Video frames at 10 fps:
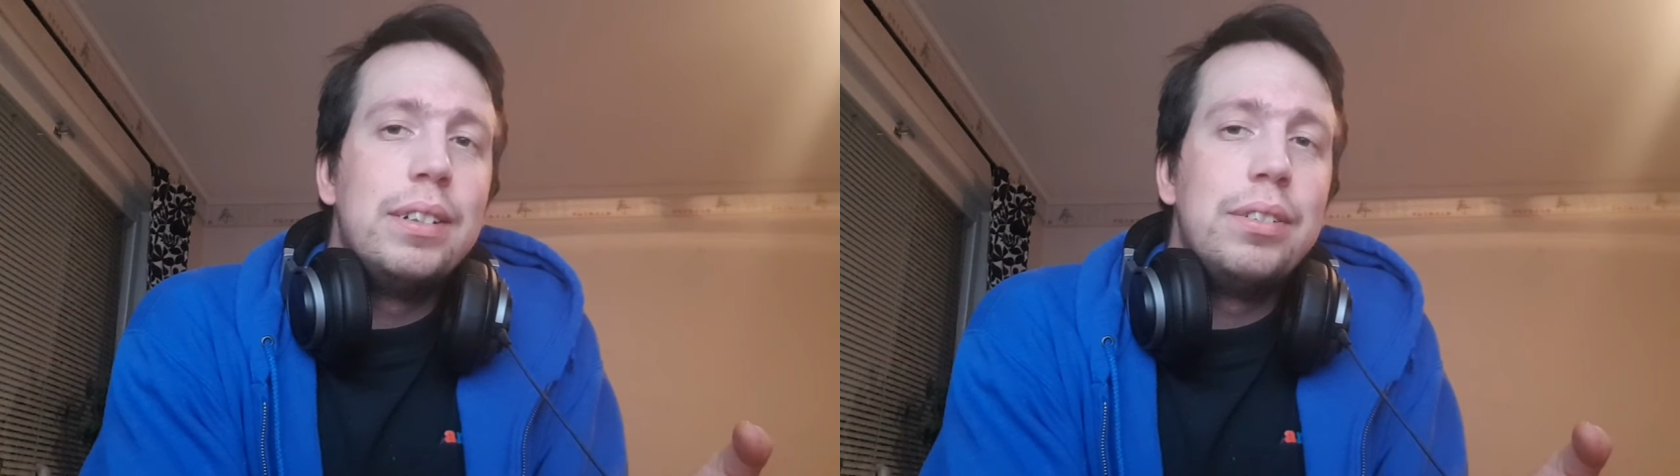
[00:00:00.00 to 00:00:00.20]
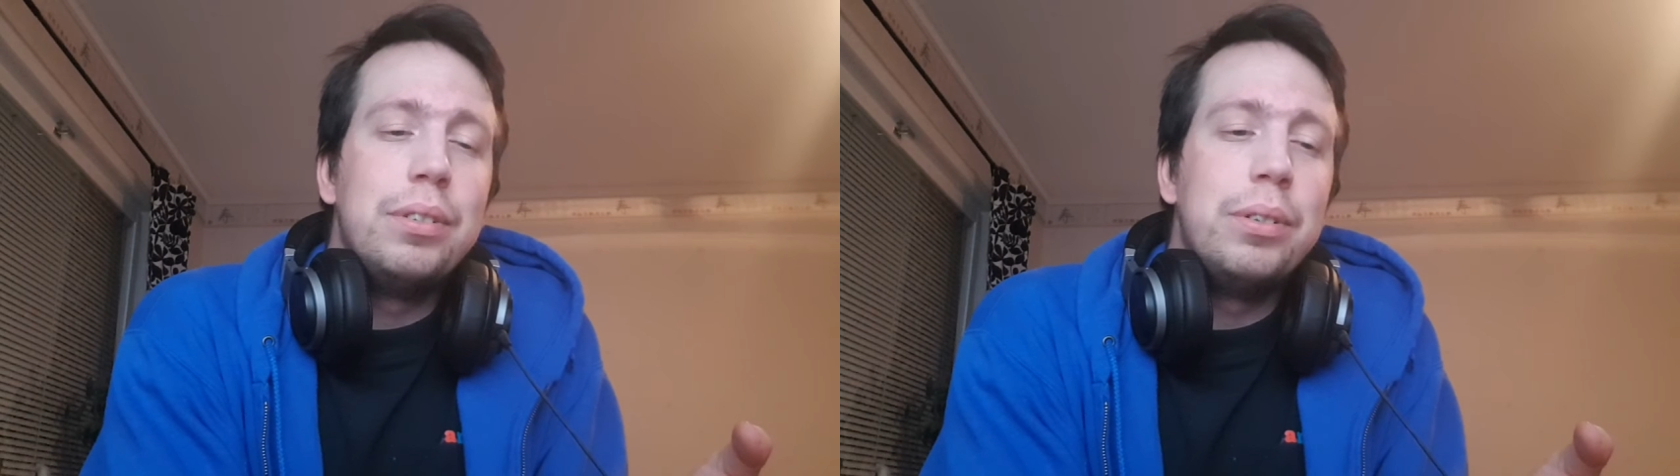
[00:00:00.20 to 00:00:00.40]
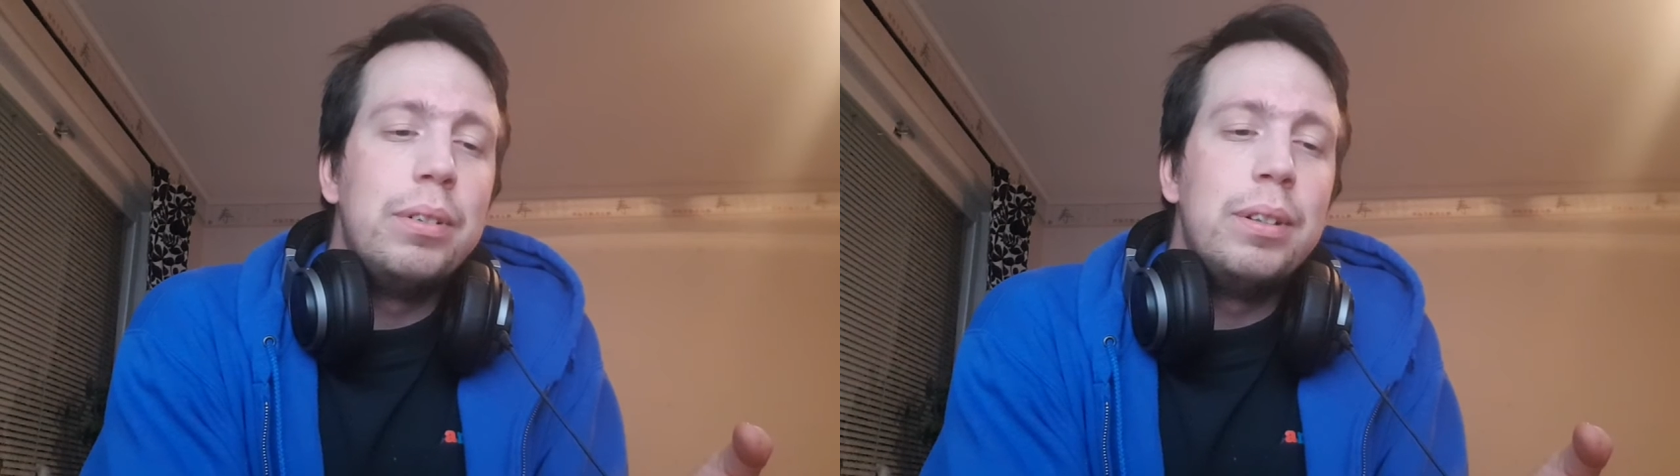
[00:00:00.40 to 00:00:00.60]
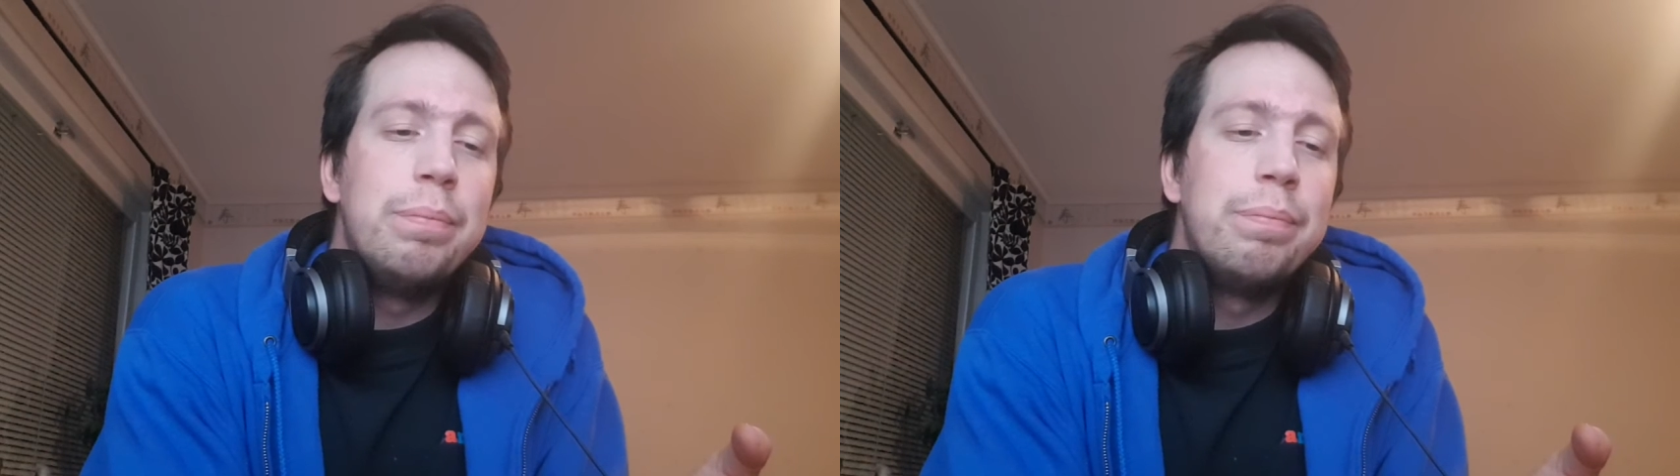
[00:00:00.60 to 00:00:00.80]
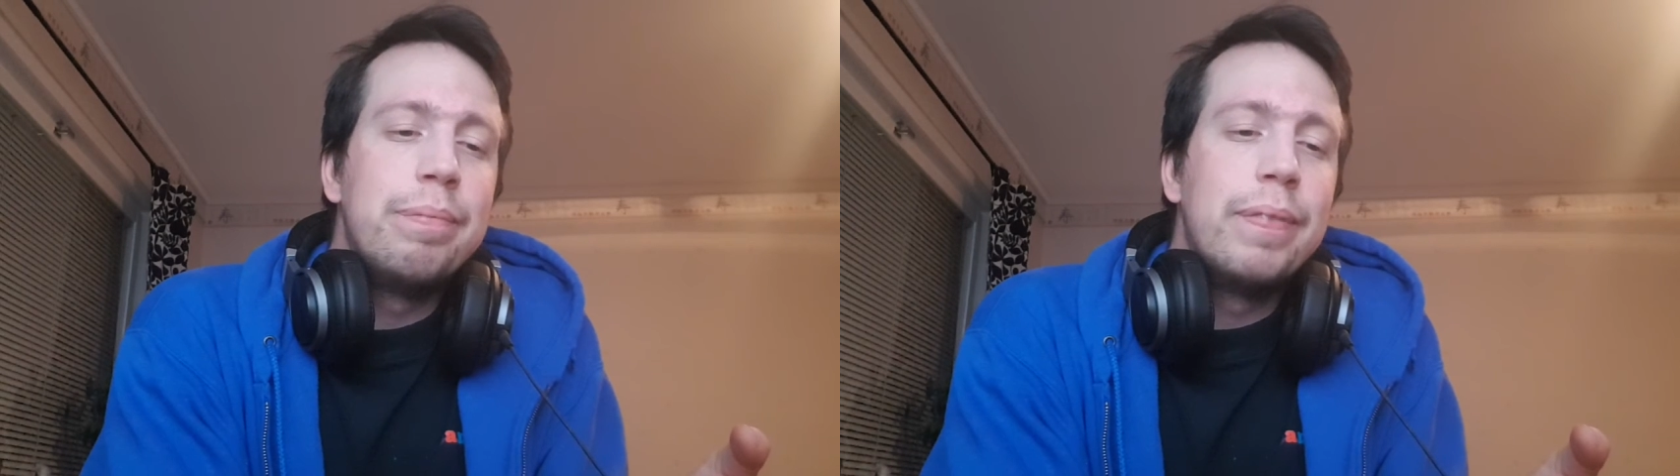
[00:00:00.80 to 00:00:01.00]
so
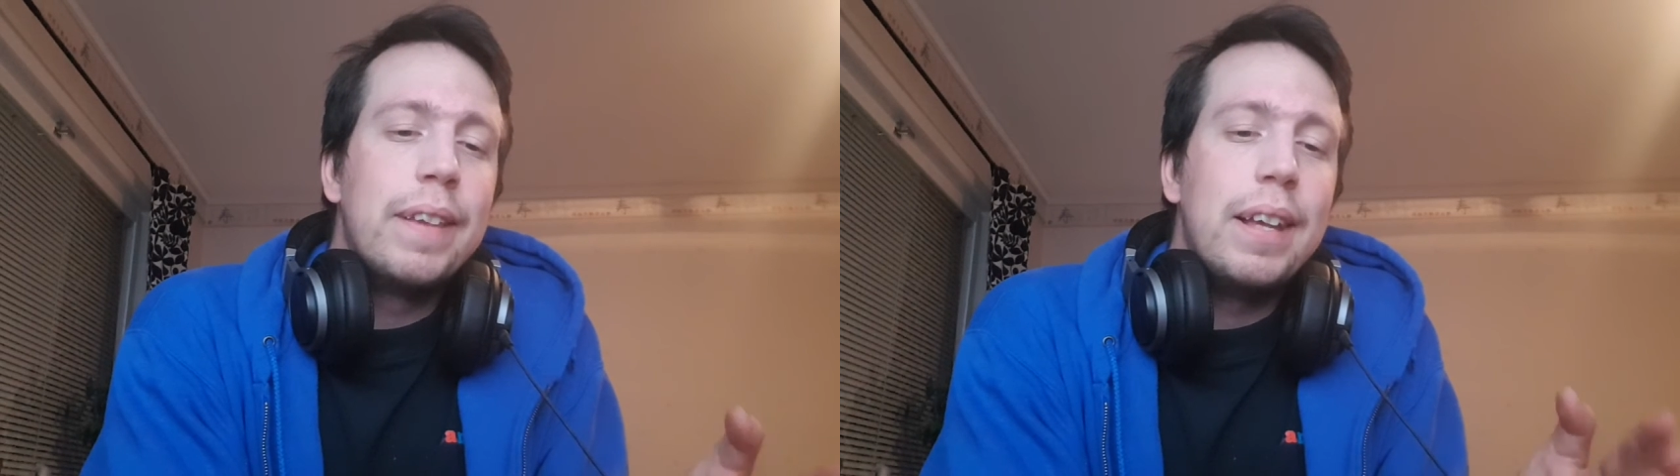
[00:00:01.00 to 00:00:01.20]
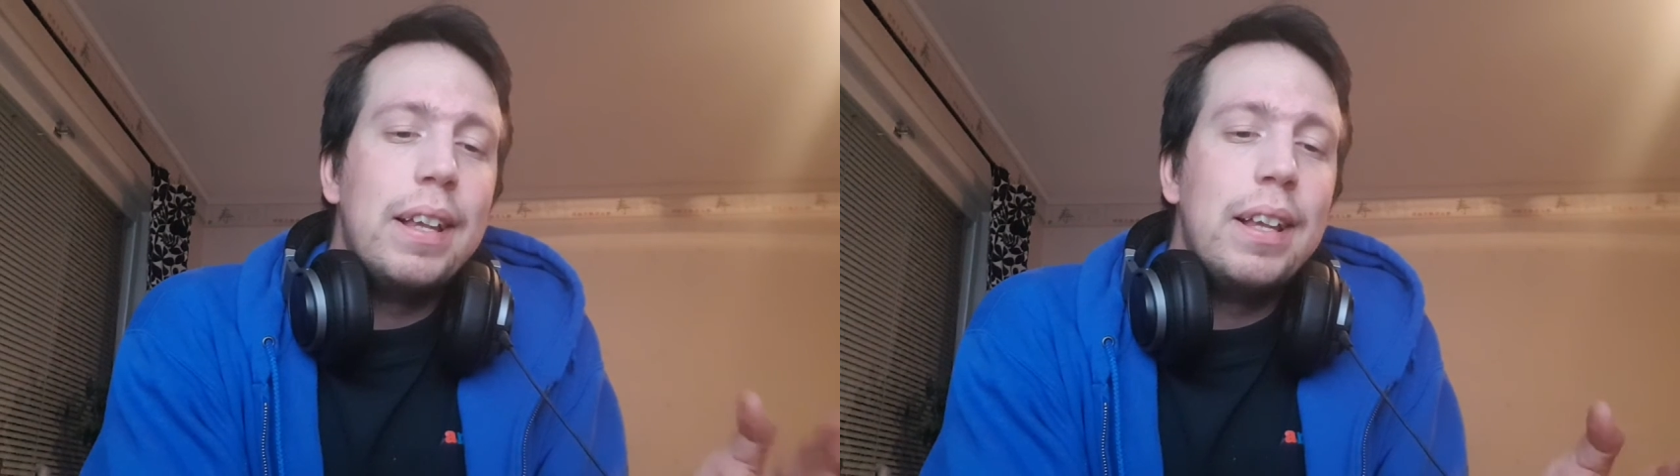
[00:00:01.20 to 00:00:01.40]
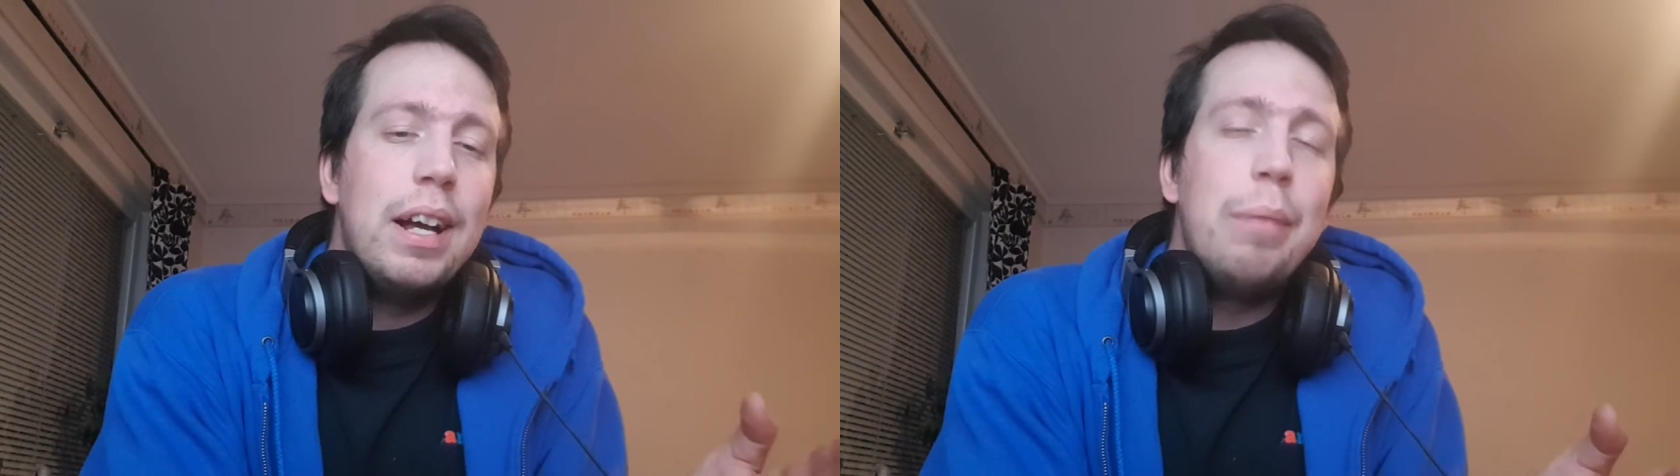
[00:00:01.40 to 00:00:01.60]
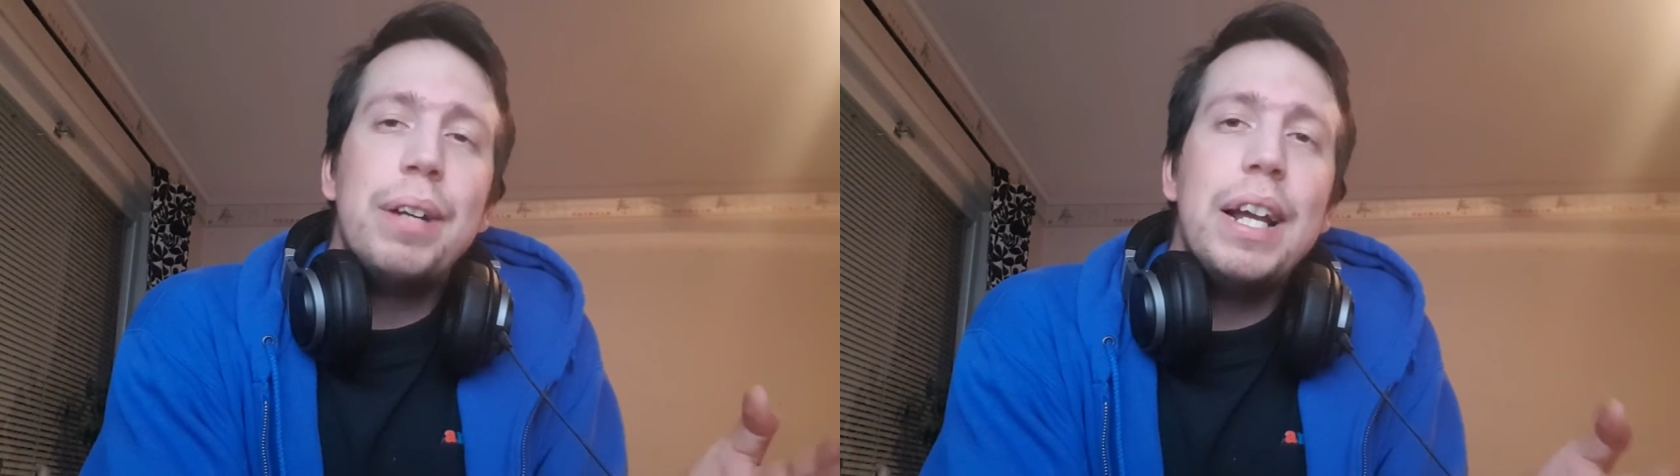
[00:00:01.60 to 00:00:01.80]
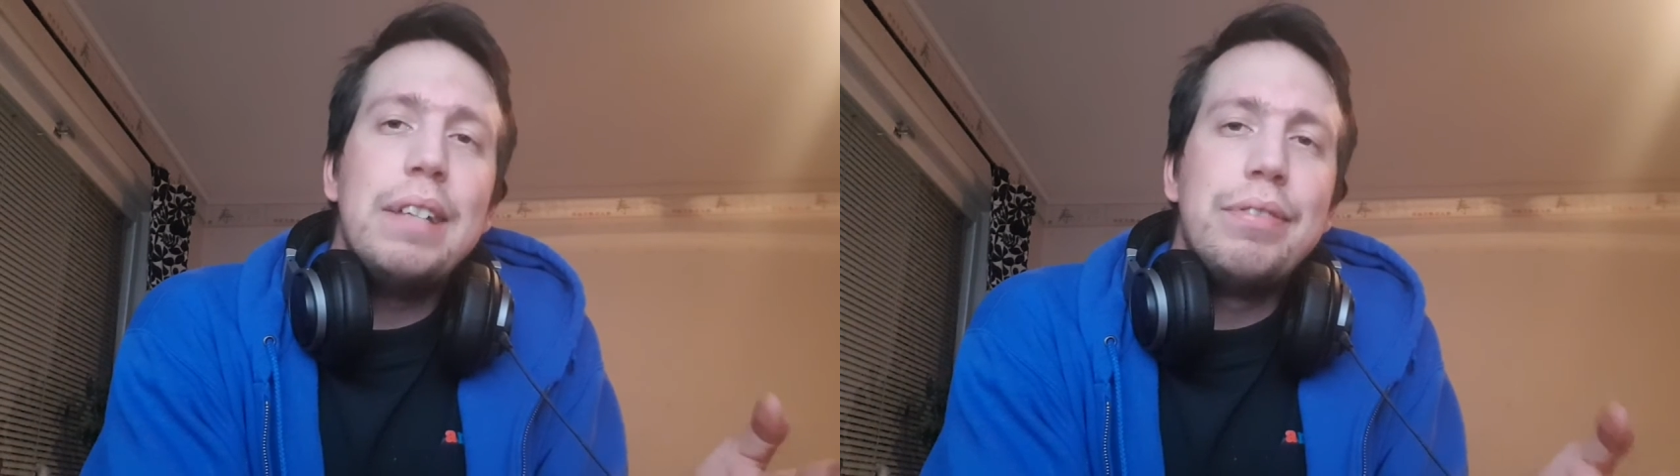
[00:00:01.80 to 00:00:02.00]
um, I'm
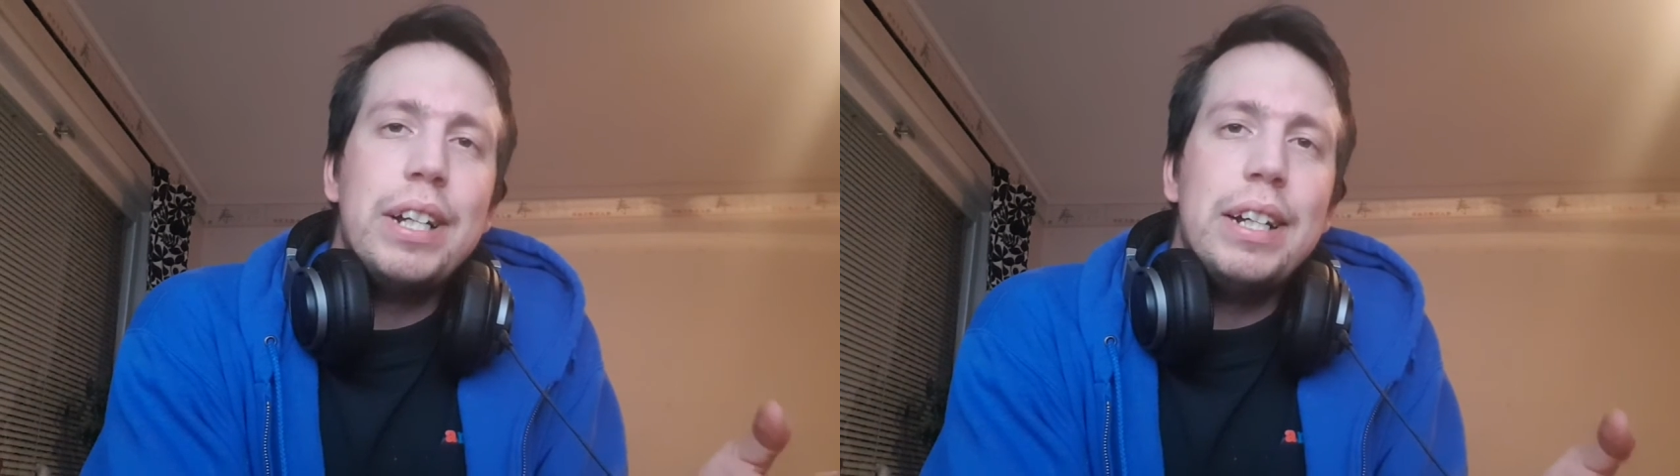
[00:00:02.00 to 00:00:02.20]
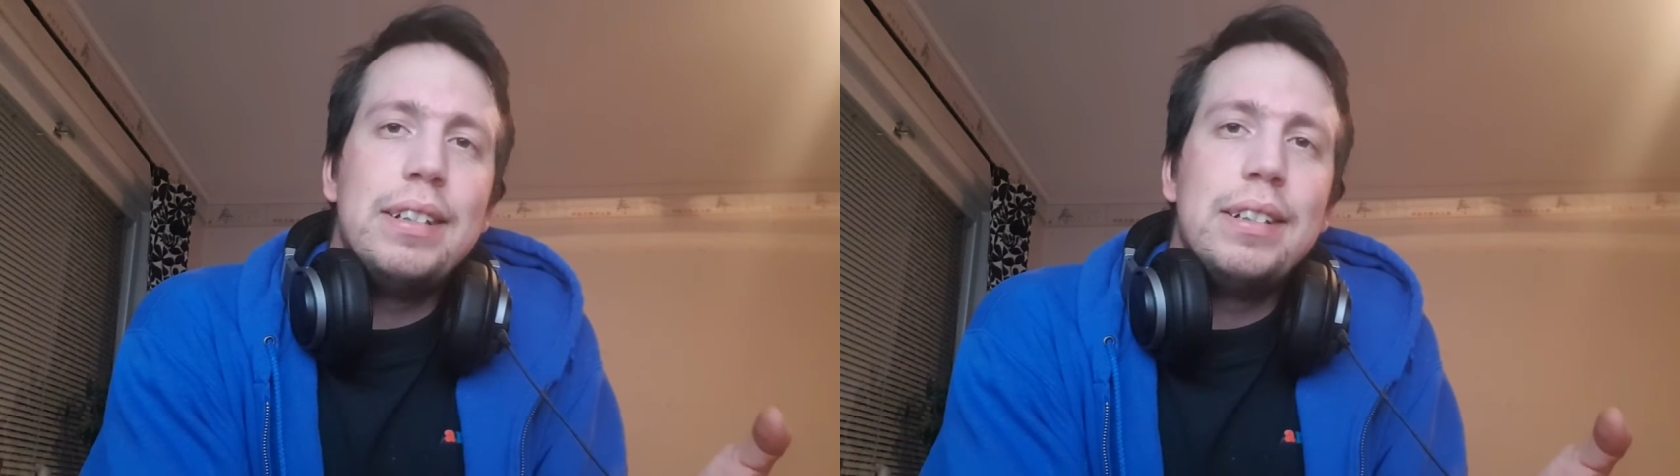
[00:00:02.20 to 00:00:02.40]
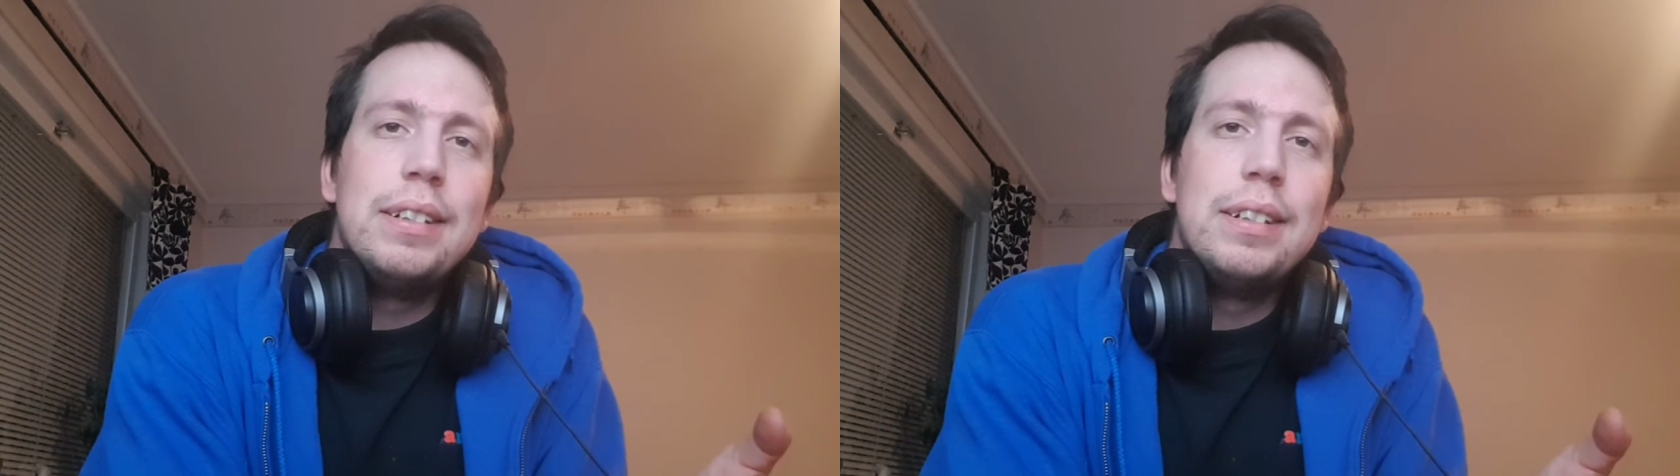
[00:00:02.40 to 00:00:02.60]
glad for that.